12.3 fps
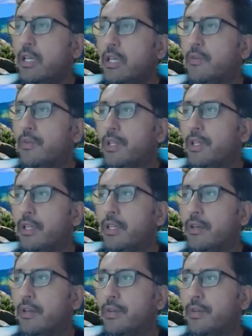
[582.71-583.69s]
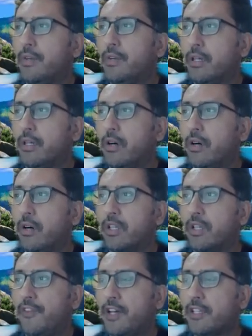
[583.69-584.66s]
with Okta
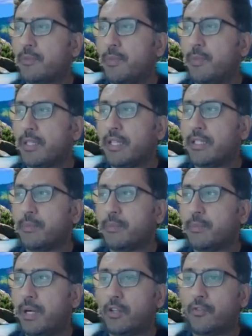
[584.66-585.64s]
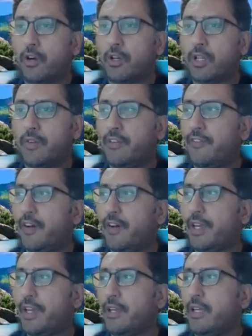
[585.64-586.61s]
FastPass as a part of Okta Verify,